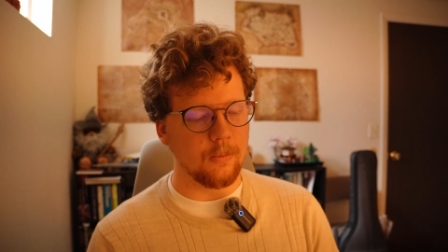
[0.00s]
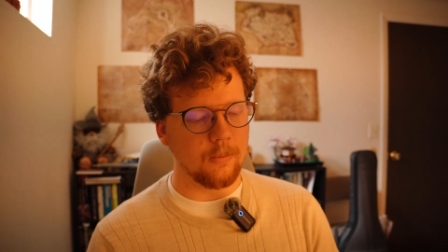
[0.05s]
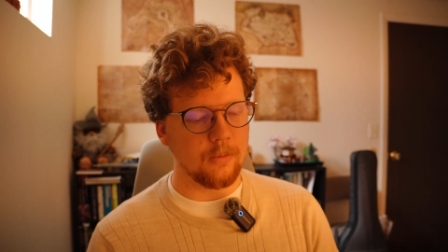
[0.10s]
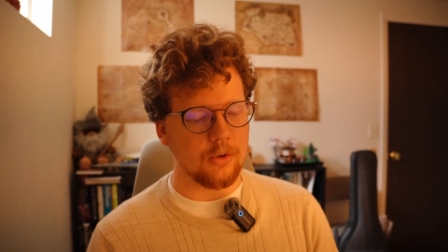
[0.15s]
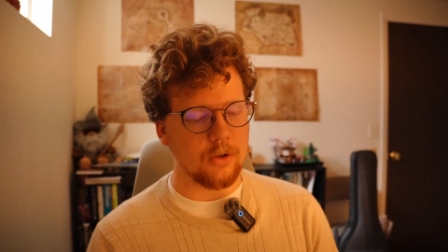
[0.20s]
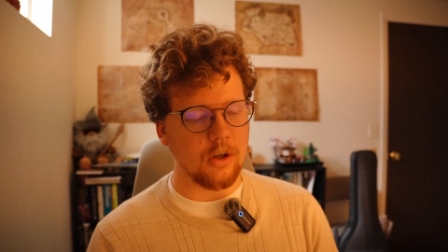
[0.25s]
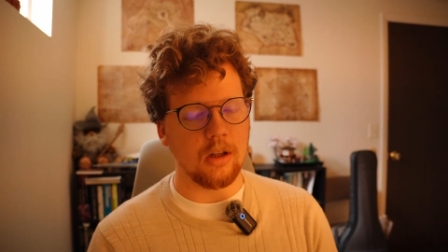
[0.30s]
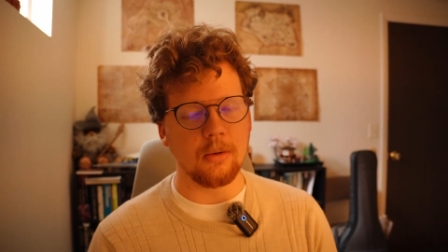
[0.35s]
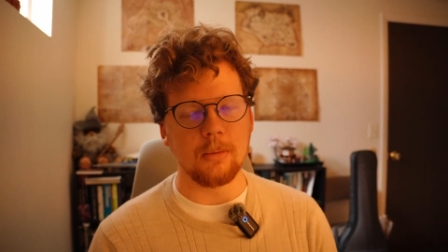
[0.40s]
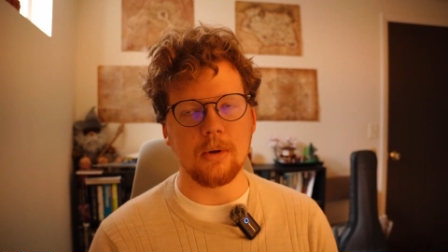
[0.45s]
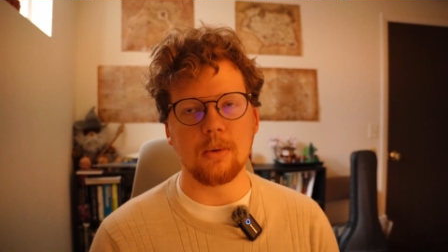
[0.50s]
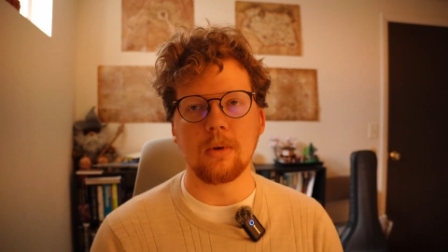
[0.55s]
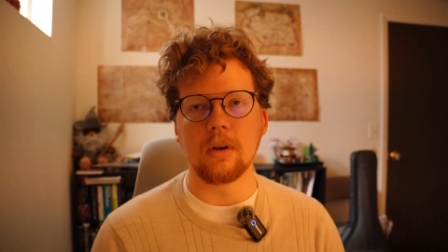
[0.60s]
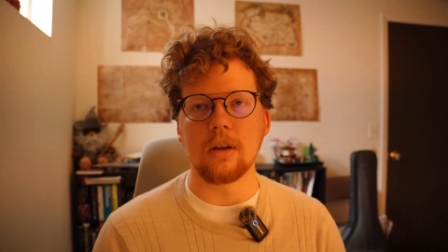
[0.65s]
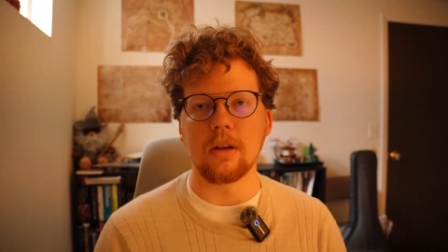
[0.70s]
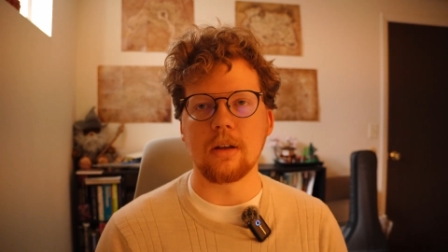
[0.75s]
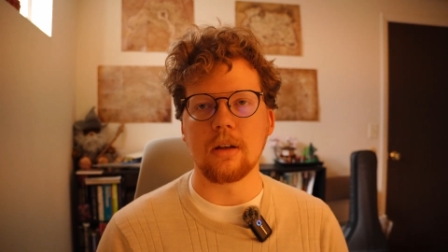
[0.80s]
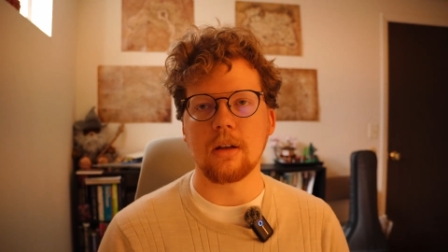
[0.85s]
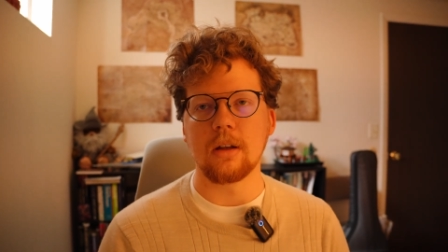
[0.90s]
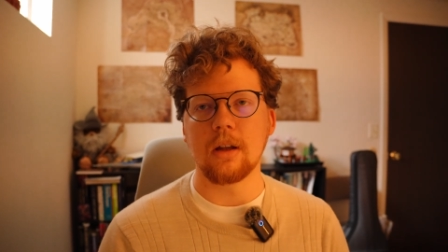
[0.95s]
Solomon
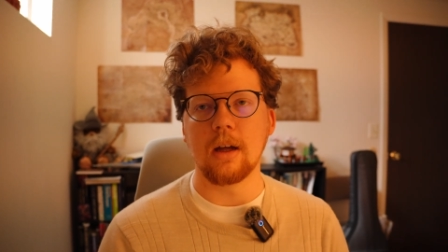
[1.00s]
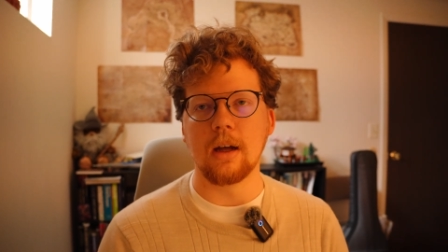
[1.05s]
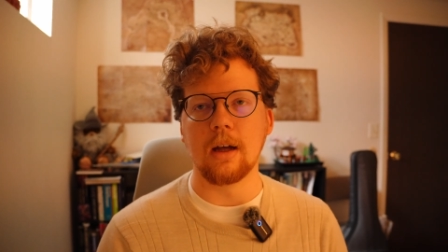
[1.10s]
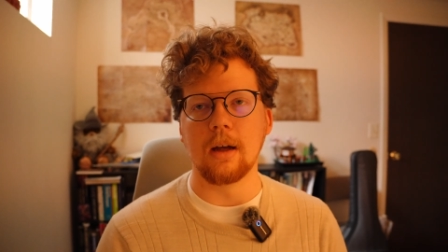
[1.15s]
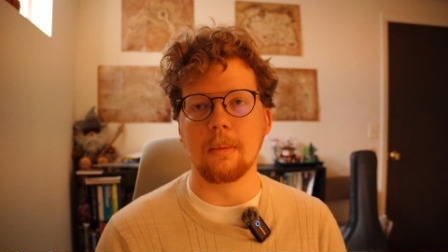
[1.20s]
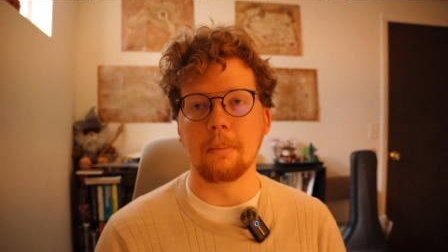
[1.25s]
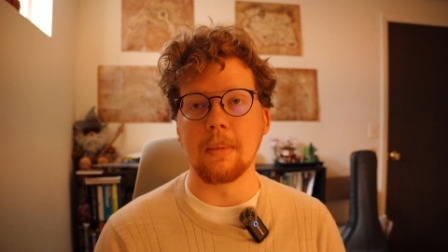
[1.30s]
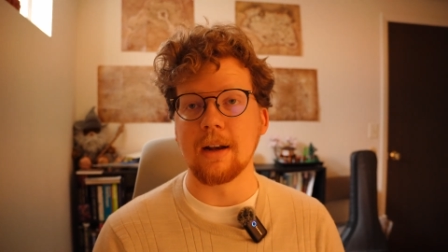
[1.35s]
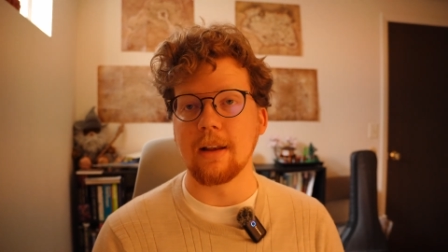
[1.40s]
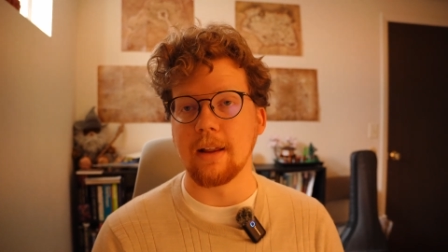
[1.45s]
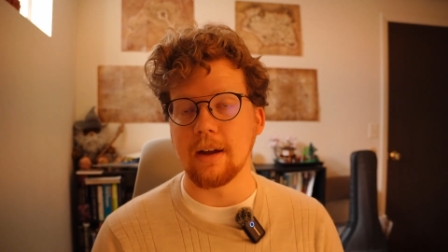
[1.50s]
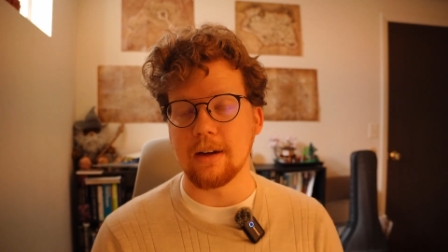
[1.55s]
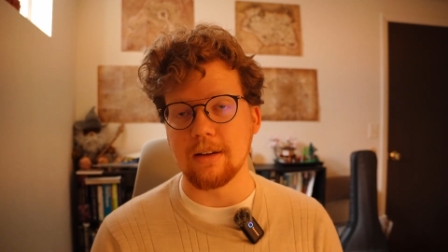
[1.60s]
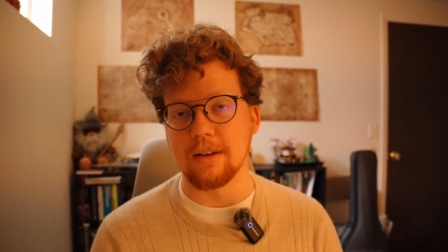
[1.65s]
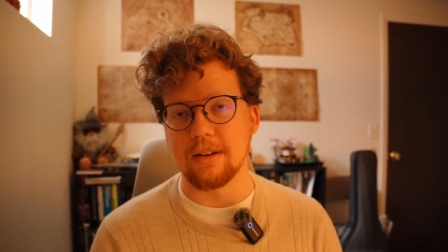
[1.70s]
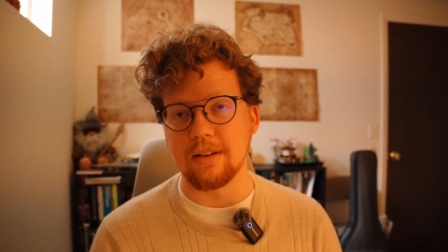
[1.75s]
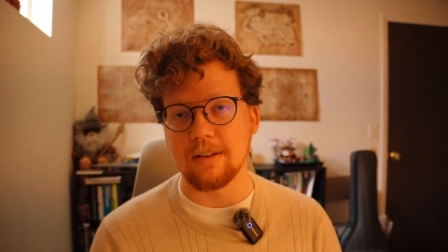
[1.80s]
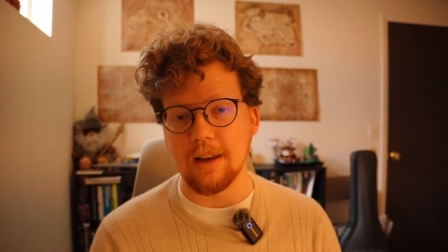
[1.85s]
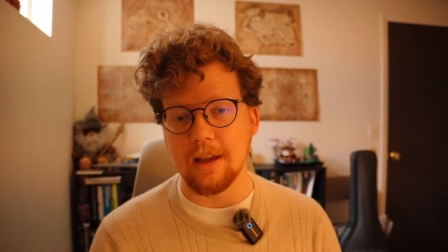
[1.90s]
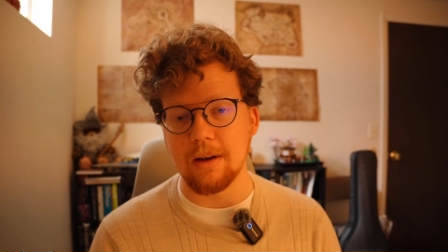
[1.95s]
wants Menelik
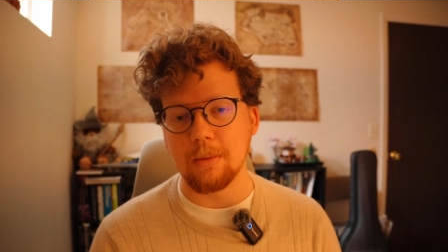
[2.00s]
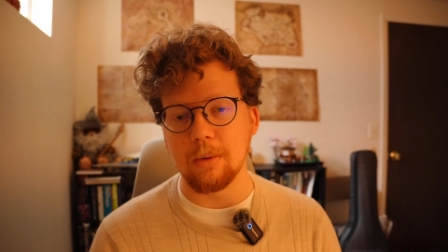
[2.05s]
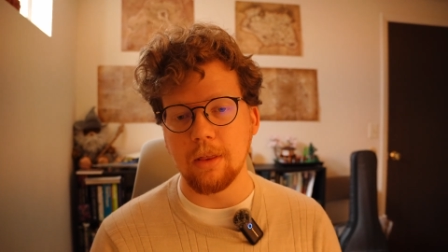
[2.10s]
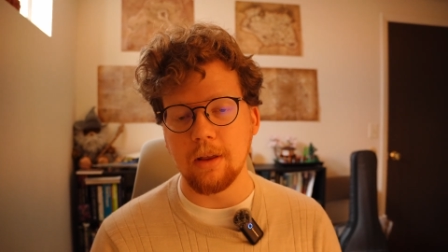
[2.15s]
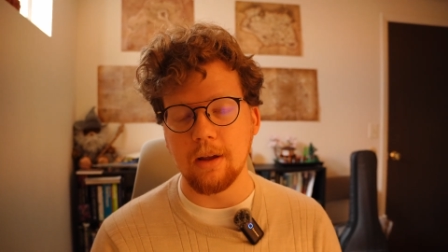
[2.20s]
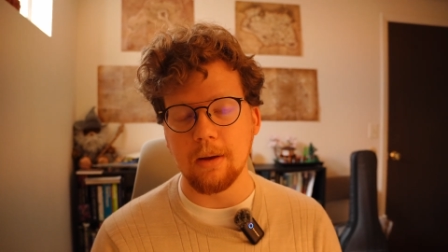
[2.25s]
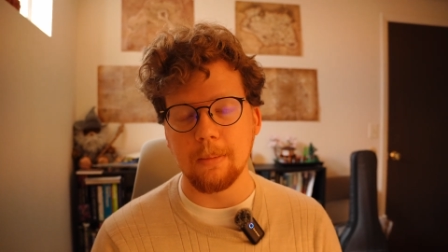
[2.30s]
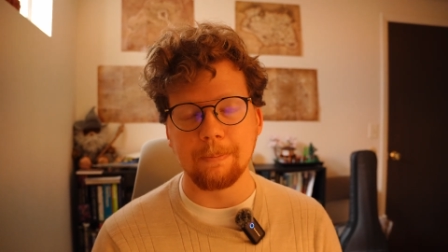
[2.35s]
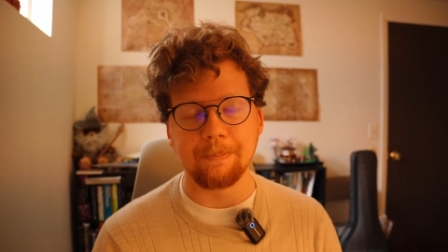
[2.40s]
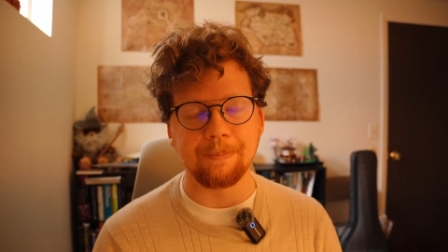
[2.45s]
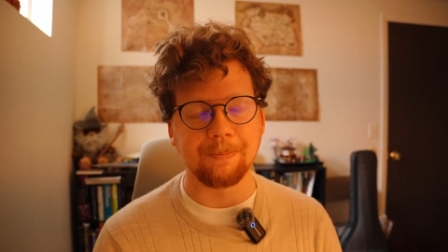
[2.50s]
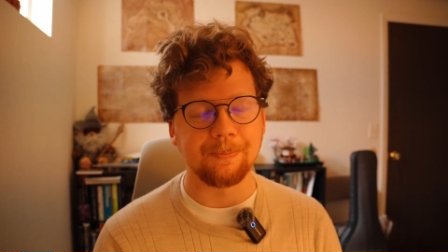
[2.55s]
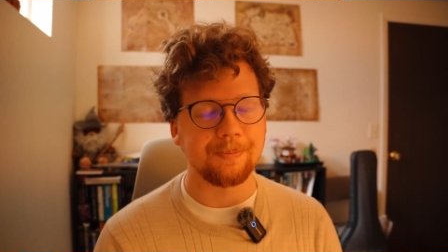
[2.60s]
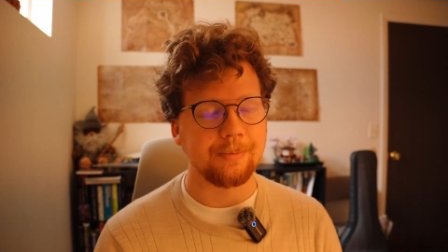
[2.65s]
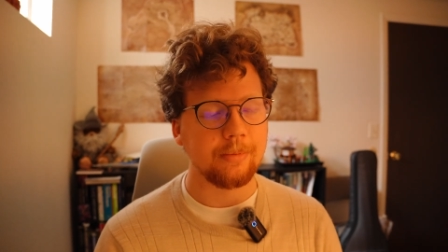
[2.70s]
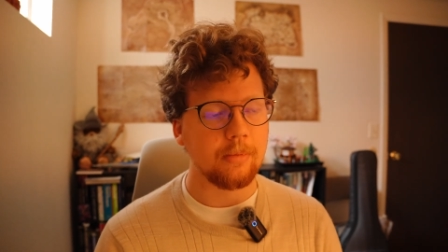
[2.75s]
to stay with him